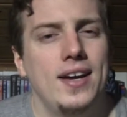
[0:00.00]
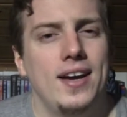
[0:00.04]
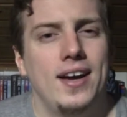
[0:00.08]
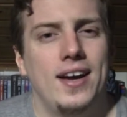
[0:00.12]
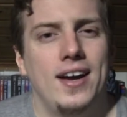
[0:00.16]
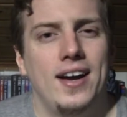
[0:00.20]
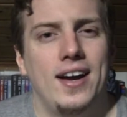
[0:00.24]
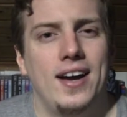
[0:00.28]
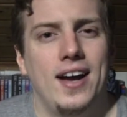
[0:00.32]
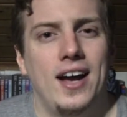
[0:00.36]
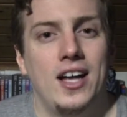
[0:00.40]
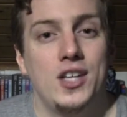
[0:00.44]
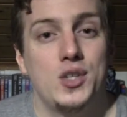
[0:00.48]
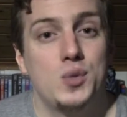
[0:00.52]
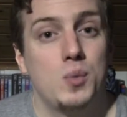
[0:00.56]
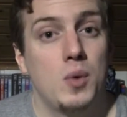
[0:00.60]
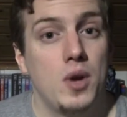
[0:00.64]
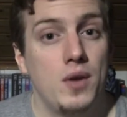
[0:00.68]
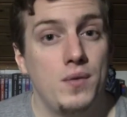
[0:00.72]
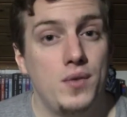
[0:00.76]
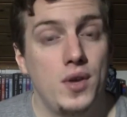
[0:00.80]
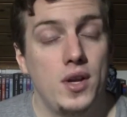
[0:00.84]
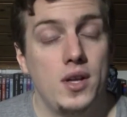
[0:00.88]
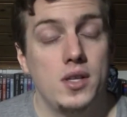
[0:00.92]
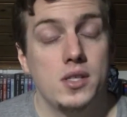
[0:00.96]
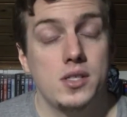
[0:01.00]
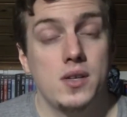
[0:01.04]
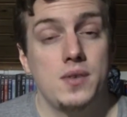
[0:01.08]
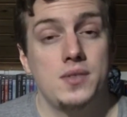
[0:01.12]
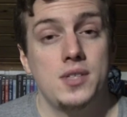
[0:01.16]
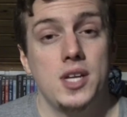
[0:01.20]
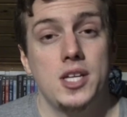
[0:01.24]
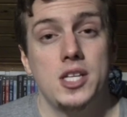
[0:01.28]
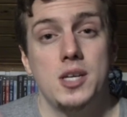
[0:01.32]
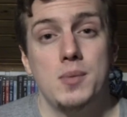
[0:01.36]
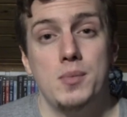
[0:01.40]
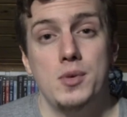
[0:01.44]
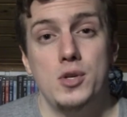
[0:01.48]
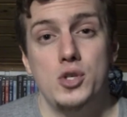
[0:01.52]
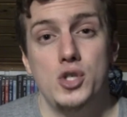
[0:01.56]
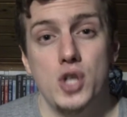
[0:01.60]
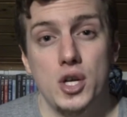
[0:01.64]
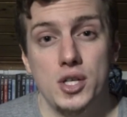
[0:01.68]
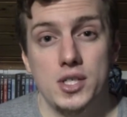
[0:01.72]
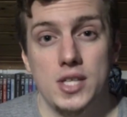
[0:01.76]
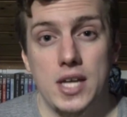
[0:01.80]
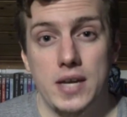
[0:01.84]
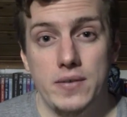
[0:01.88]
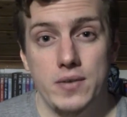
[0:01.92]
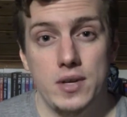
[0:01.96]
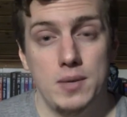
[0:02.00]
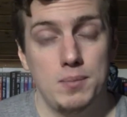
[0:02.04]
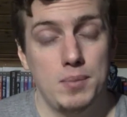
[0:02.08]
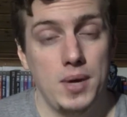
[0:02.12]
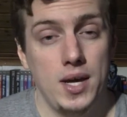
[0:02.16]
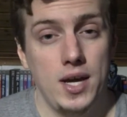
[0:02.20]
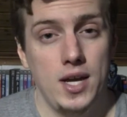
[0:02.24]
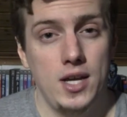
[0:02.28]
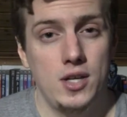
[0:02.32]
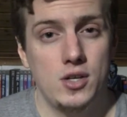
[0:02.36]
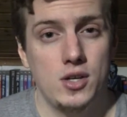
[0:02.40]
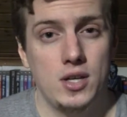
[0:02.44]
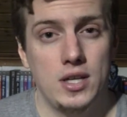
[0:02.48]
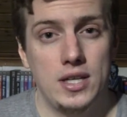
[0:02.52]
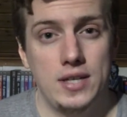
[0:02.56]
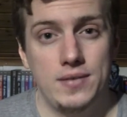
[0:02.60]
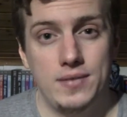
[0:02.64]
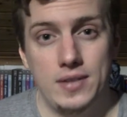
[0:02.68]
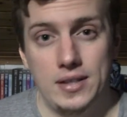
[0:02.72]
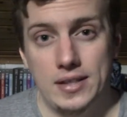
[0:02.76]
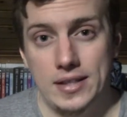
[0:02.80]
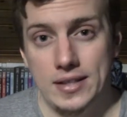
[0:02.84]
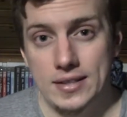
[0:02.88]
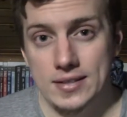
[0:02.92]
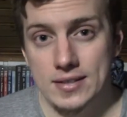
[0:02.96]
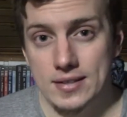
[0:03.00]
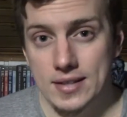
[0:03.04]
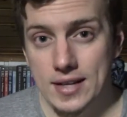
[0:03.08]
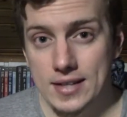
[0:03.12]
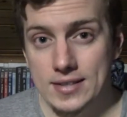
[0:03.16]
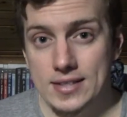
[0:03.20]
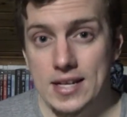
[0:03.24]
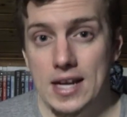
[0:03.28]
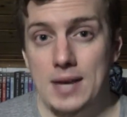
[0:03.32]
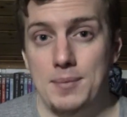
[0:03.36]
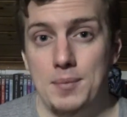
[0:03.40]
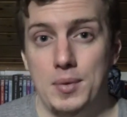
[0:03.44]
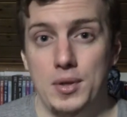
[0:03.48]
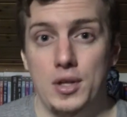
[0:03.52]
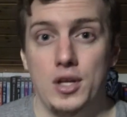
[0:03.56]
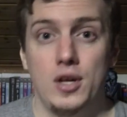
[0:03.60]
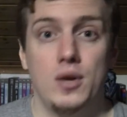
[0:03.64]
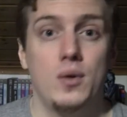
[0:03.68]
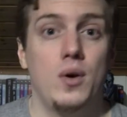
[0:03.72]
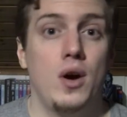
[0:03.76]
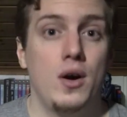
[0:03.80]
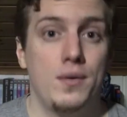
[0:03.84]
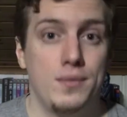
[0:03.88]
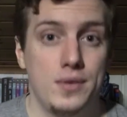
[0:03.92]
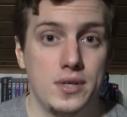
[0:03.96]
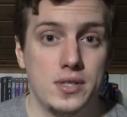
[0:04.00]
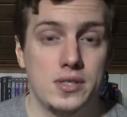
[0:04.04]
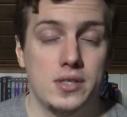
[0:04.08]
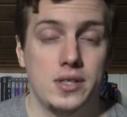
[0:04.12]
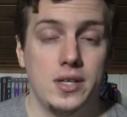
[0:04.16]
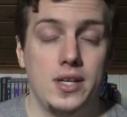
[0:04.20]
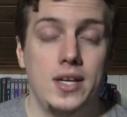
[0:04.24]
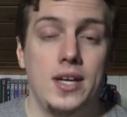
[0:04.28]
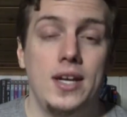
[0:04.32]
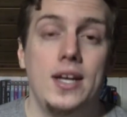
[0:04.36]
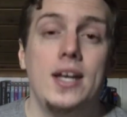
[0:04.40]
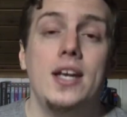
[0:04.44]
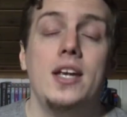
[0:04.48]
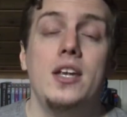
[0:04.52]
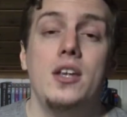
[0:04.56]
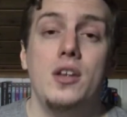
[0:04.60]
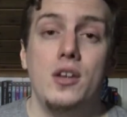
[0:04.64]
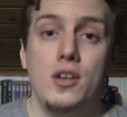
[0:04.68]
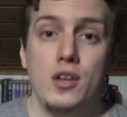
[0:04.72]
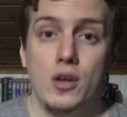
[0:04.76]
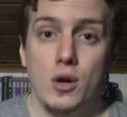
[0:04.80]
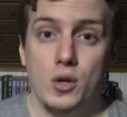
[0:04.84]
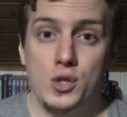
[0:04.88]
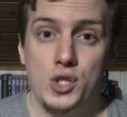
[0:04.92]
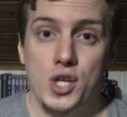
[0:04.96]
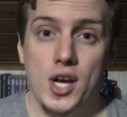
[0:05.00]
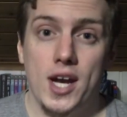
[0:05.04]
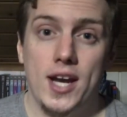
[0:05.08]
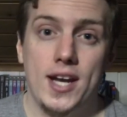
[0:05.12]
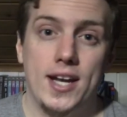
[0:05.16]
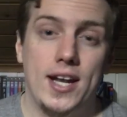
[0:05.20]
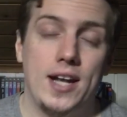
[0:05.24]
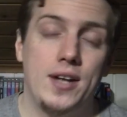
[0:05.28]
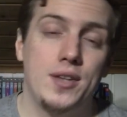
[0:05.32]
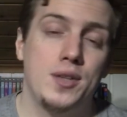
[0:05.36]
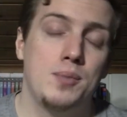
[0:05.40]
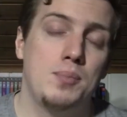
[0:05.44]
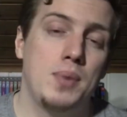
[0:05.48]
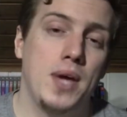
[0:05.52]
And so what I've done is I've set up a Just Giving page. I'll leave a link to that down below, obviously. You can go check it out.